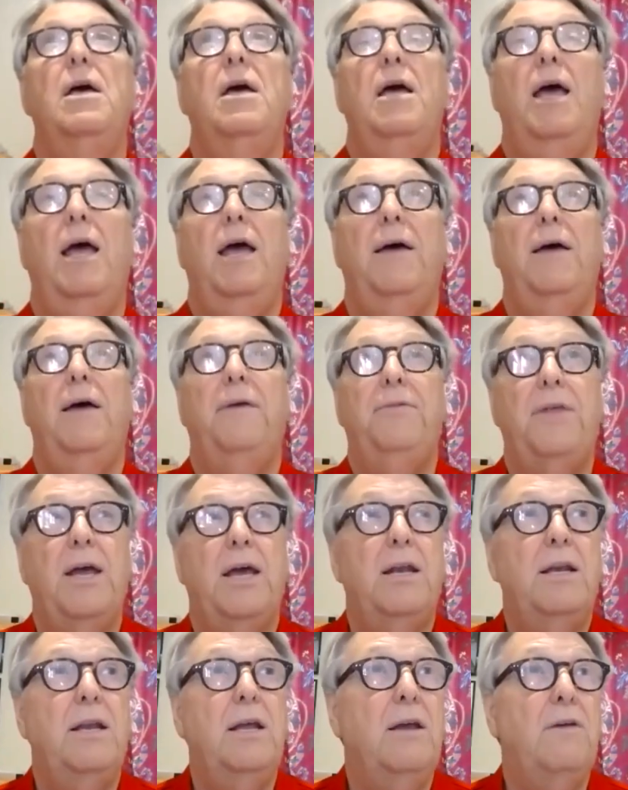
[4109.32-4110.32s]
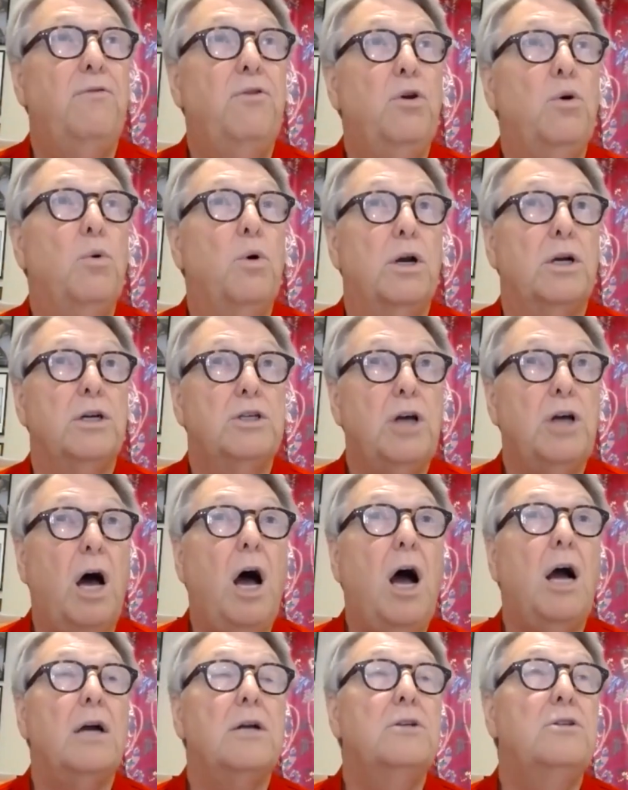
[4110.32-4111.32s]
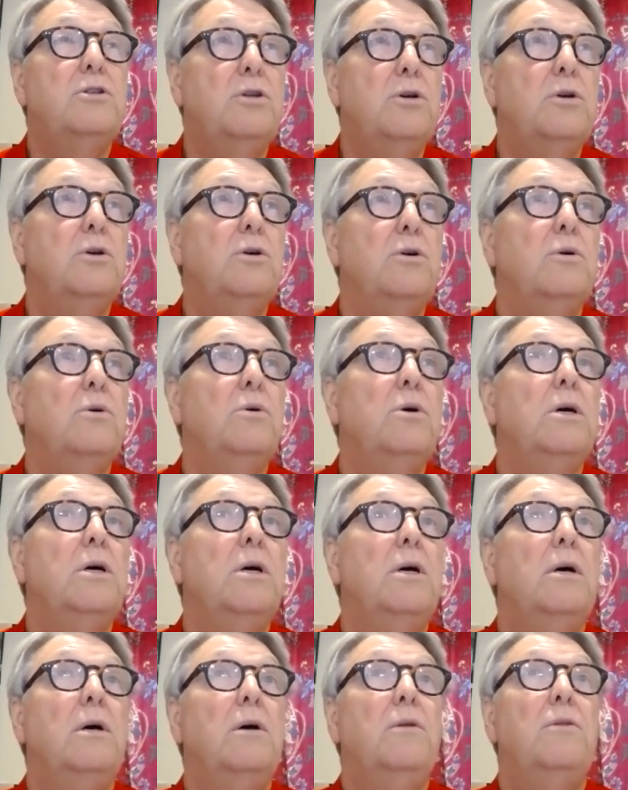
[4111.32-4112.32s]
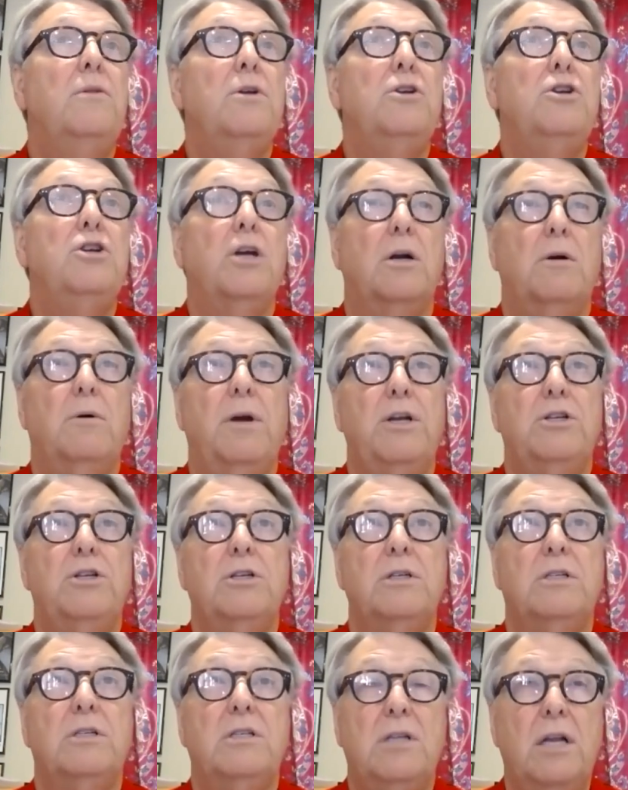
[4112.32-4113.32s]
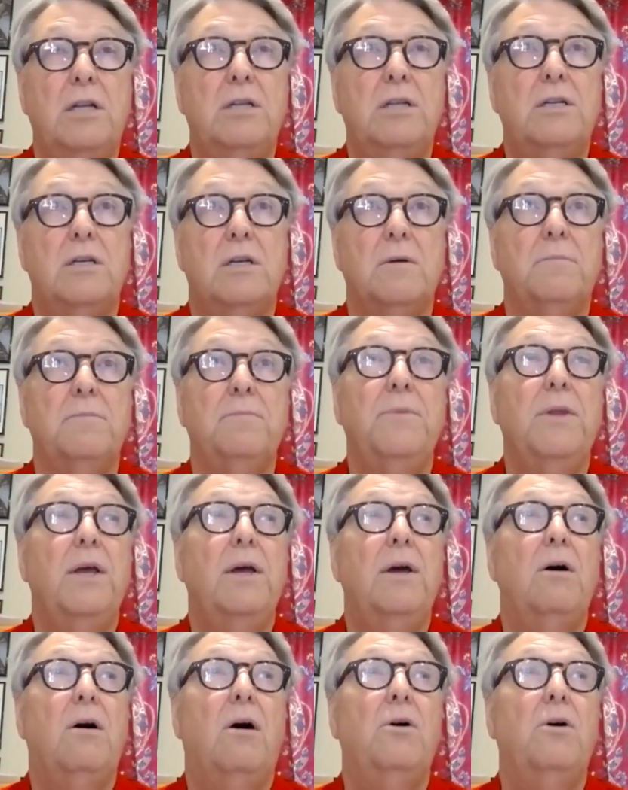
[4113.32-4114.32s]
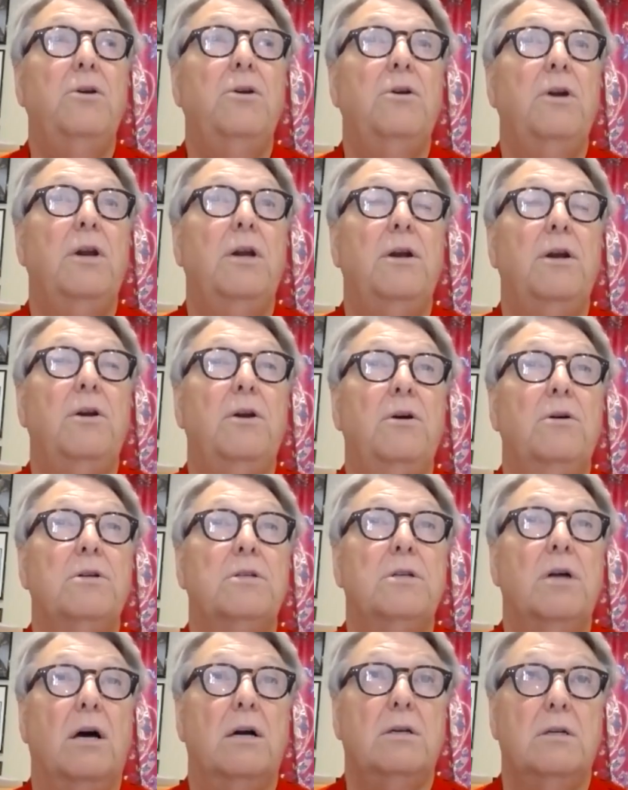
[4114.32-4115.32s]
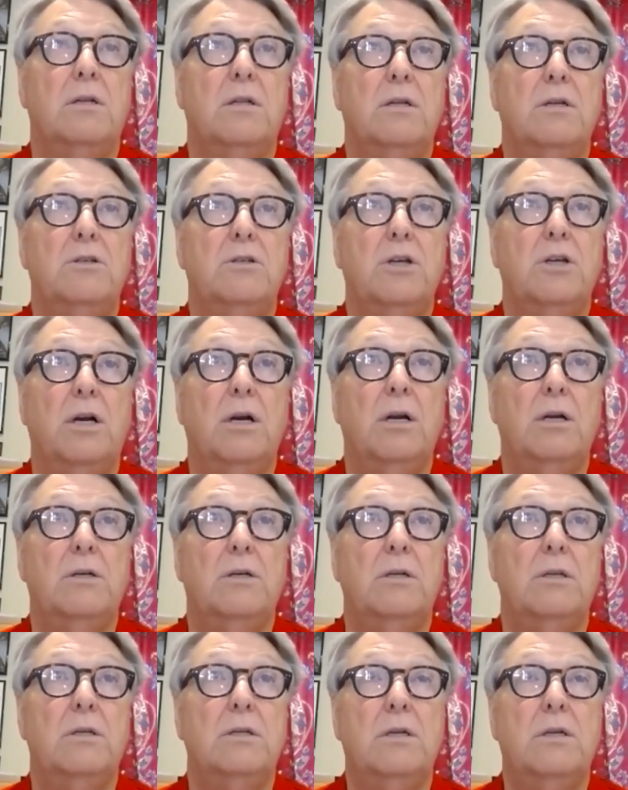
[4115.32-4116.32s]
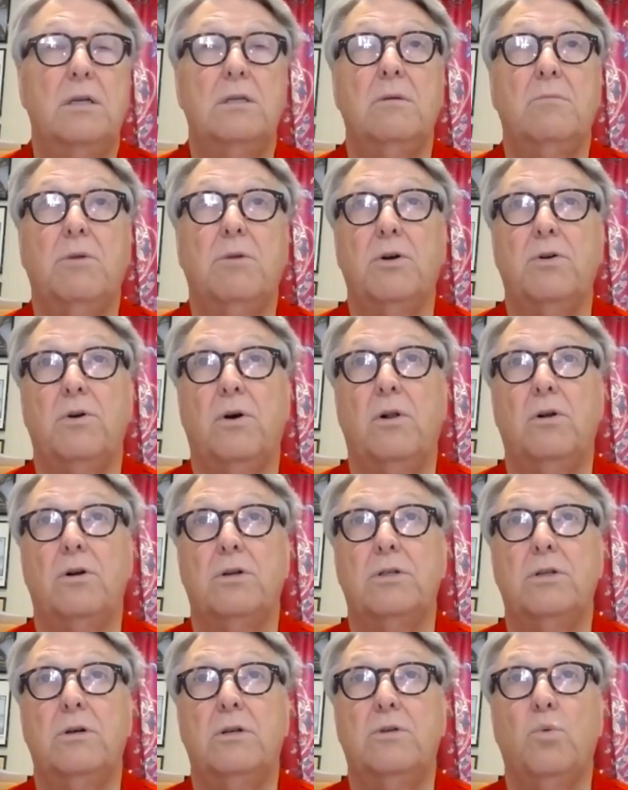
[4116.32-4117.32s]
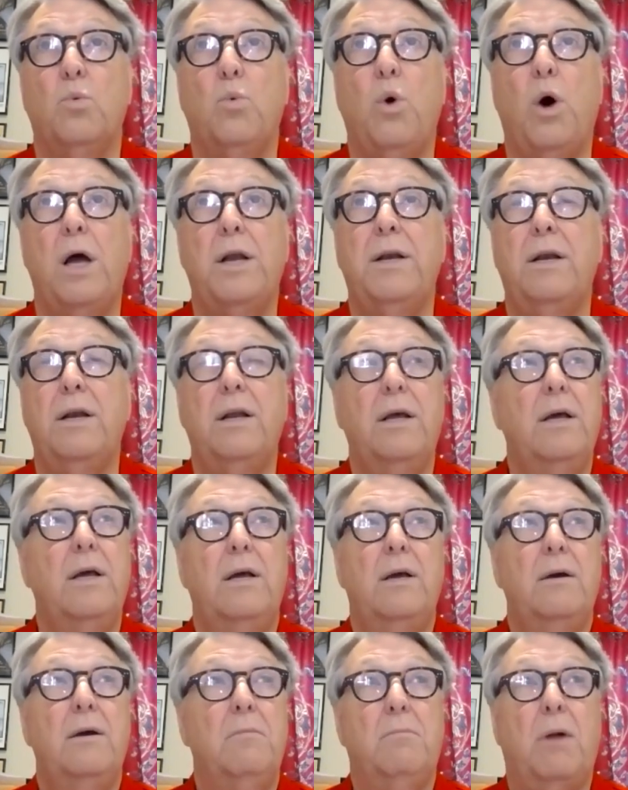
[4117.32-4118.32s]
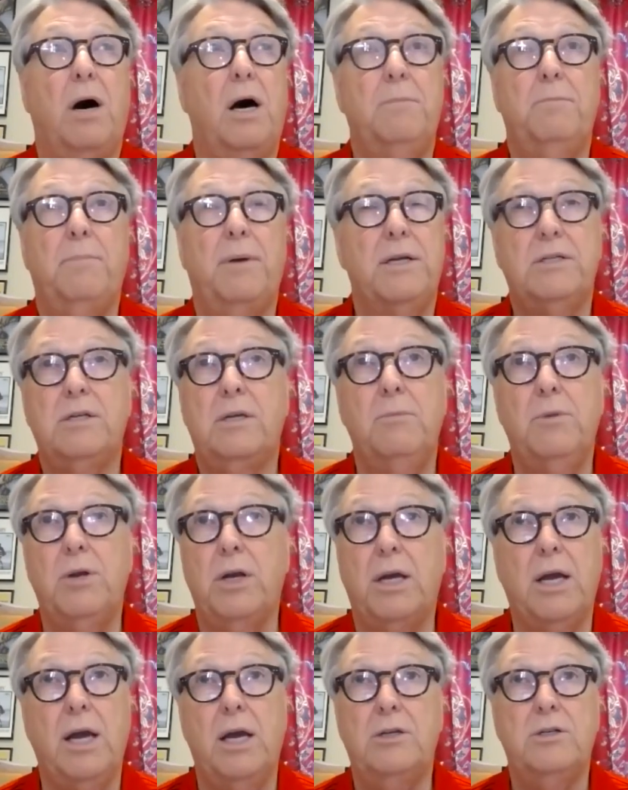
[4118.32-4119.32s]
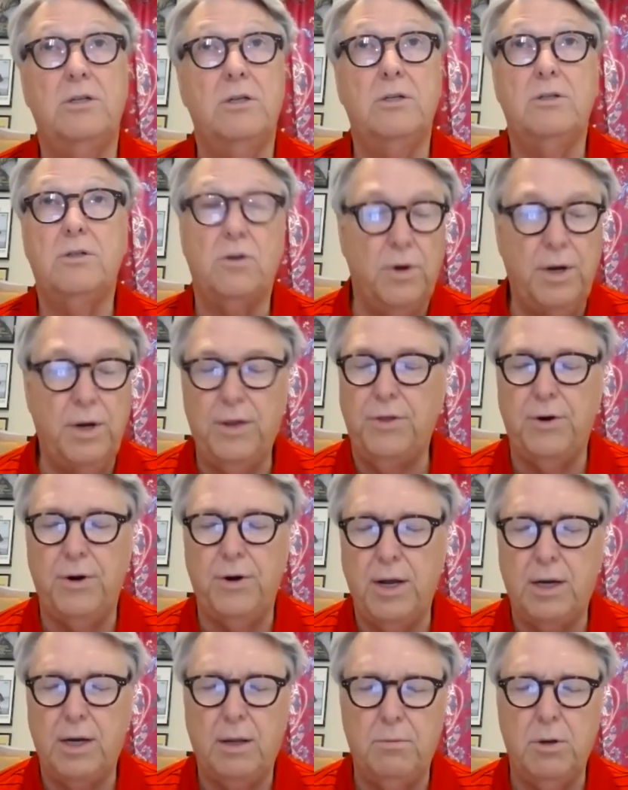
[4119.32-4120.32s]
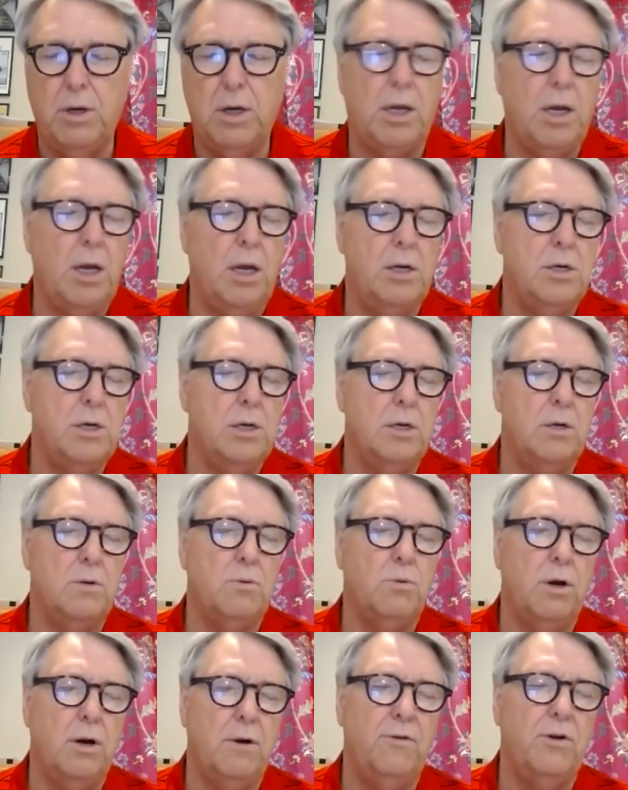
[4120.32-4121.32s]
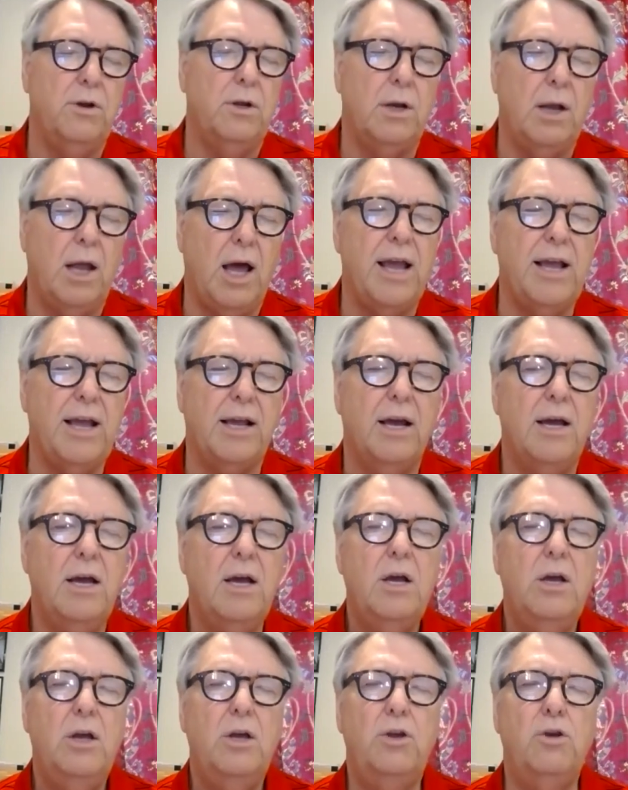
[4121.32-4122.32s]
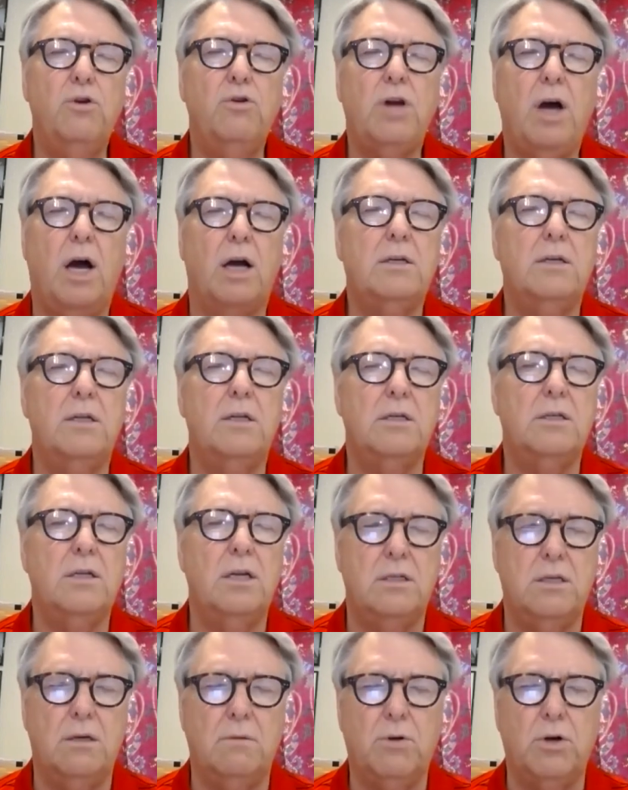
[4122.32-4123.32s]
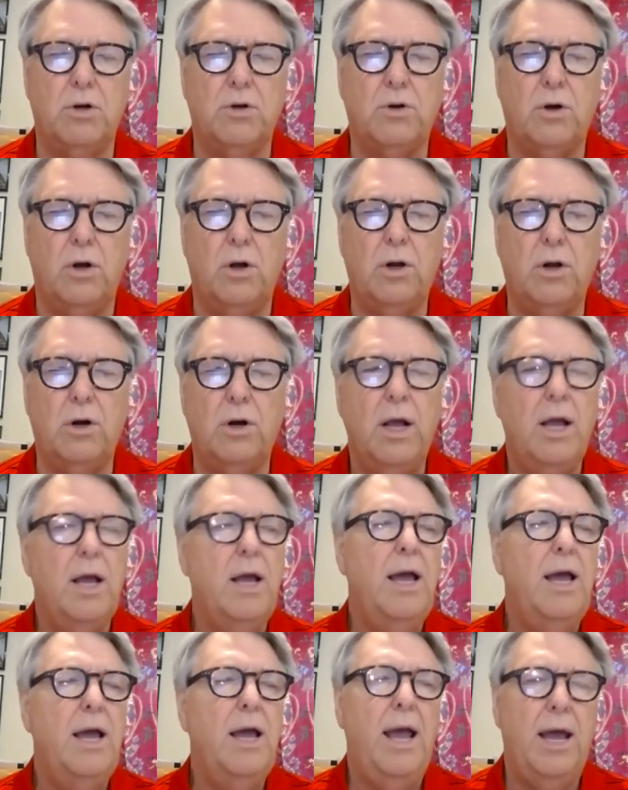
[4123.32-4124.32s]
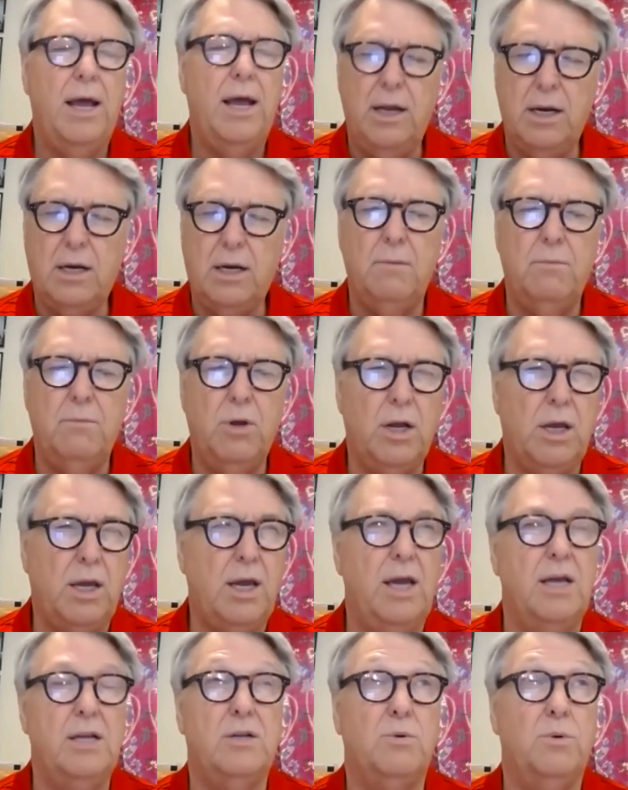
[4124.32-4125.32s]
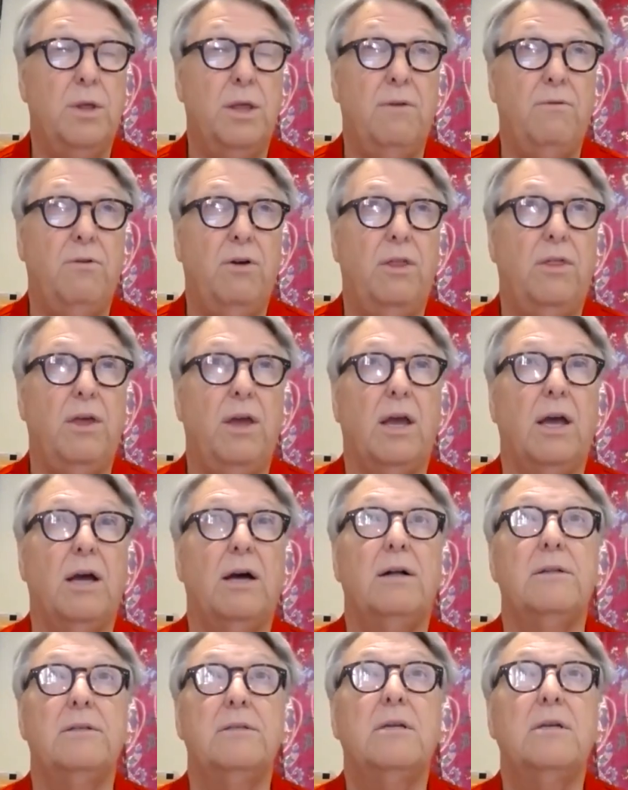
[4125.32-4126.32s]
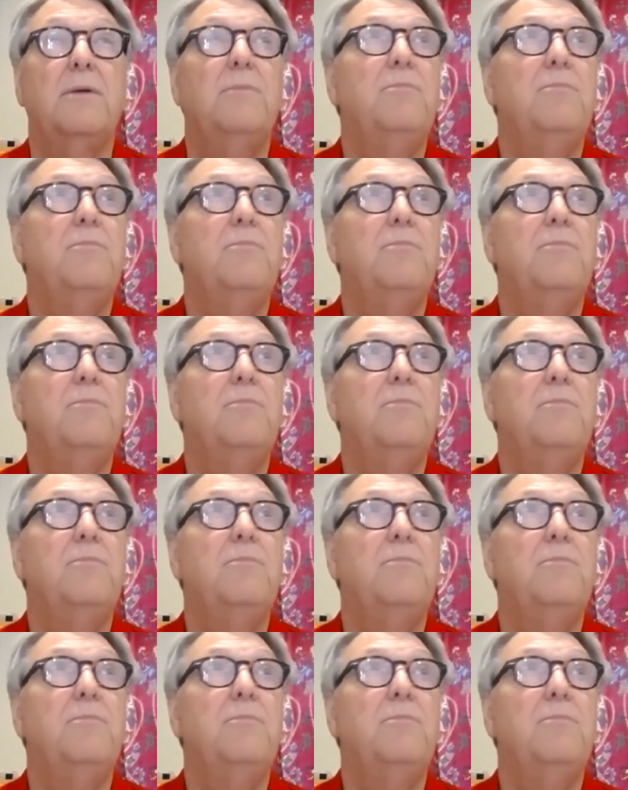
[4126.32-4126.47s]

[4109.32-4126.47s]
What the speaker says: And then if you want to talk to the generation system, all you need to do is talk to the system controller. So it's one Modbus communications or Ethernet communications, whatever you'd like. You talk to the system controller, and it communicates with everything else.